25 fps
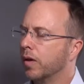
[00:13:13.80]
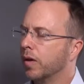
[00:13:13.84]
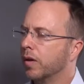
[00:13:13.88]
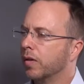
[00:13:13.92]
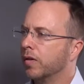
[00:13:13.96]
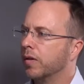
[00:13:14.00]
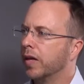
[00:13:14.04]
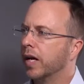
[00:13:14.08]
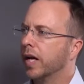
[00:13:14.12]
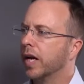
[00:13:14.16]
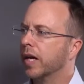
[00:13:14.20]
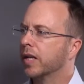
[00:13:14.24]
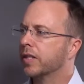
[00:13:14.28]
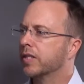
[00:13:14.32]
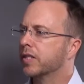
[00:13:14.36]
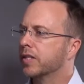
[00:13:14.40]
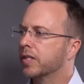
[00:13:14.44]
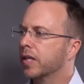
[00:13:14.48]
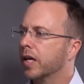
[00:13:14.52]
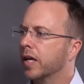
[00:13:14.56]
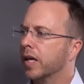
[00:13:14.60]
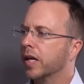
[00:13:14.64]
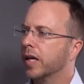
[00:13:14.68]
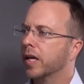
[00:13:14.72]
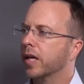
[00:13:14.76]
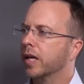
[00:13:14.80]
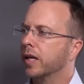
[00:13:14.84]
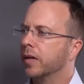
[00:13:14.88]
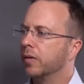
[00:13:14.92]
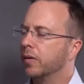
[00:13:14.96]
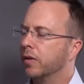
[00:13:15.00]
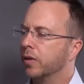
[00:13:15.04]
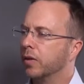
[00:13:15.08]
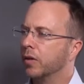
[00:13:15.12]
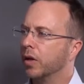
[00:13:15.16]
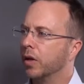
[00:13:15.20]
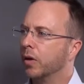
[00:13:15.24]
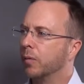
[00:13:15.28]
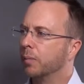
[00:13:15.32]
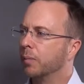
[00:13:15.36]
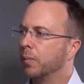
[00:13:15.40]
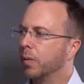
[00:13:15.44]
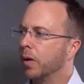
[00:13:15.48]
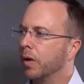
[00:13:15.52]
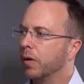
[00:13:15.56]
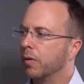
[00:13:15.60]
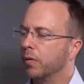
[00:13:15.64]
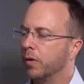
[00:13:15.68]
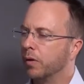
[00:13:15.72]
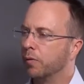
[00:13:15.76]
there I'd say, you know,
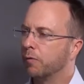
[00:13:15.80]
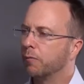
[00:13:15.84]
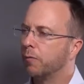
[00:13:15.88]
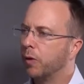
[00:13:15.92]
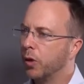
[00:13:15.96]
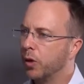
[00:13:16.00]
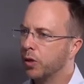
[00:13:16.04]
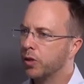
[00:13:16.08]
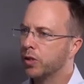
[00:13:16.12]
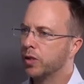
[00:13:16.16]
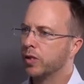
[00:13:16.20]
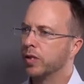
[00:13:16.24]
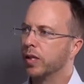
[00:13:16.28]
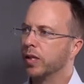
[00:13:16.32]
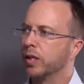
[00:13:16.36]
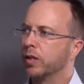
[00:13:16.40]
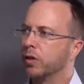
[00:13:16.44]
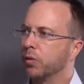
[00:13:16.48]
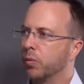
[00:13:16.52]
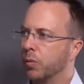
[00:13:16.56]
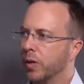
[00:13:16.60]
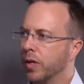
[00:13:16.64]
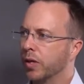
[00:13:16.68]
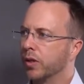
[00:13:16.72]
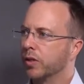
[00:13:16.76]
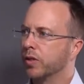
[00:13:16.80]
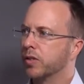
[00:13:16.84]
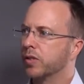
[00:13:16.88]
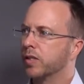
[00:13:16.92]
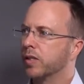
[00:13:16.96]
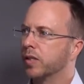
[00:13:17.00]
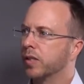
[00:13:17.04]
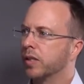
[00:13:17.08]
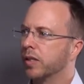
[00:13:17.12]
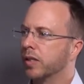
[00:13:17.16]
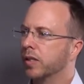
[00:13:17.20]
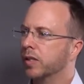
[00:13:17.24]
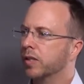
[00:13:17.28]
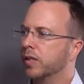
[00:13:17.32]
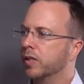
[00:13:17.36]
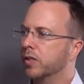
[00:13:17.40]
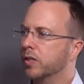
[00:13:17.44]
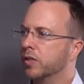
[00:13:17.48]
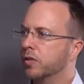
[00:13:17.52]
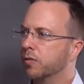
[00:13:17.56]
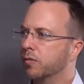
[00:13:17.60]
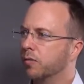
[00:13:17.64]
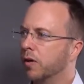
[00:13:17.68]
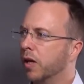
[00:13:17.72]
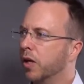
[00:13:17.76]
the first thing that we consider
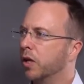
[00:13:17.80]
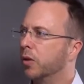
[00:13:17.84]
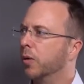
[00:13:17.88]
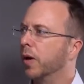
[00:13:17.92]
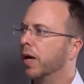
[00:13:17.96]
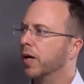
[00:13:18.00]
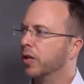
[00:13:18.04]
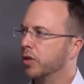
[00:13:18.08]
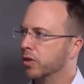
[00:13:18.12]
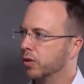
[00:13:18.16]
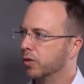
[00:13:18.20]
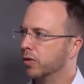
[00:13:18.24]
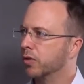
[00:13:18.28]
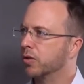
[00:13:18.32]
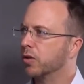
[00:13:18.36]
is valuation.